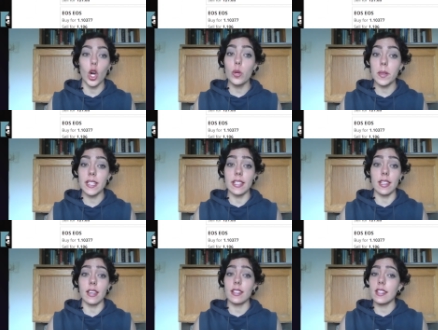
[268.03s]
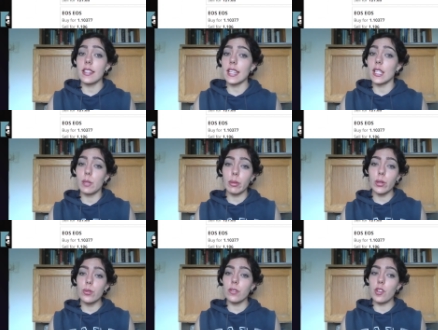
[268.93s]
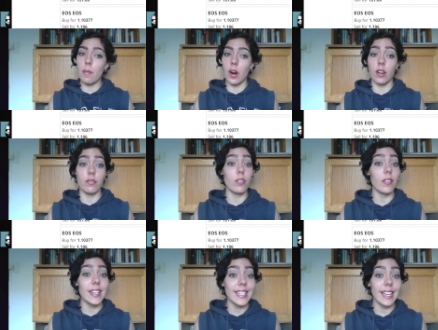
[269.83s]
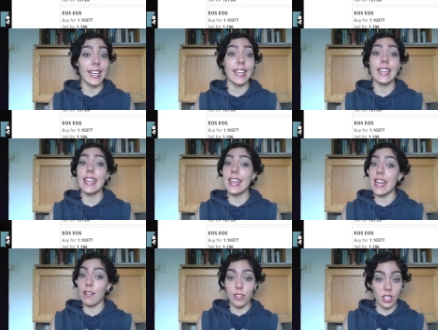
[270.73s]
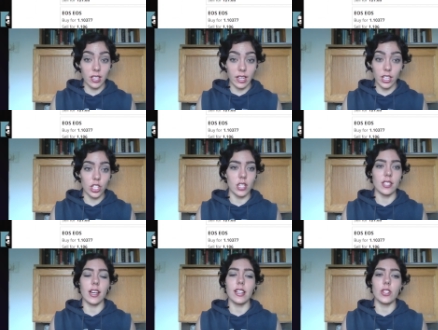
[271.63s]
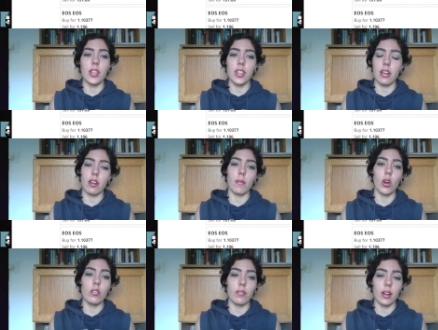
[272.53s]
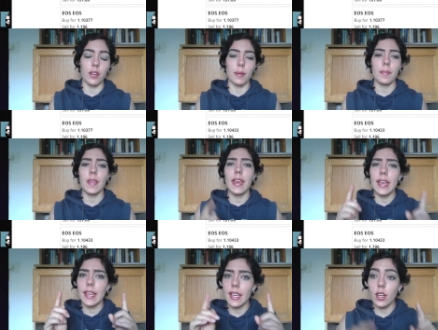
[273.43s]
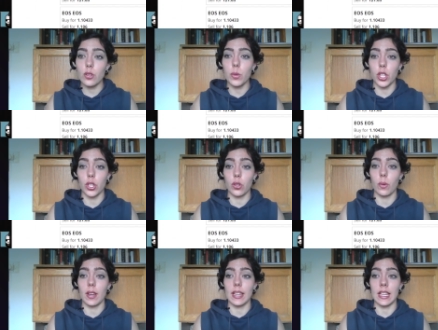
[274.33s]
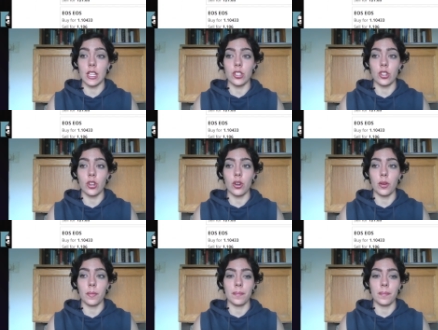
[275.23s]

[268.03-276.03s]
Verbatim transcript: OpenSea sees explosive demand for Vitalik Neft collection tied to Ethereum co-founder. Here's what you need to know.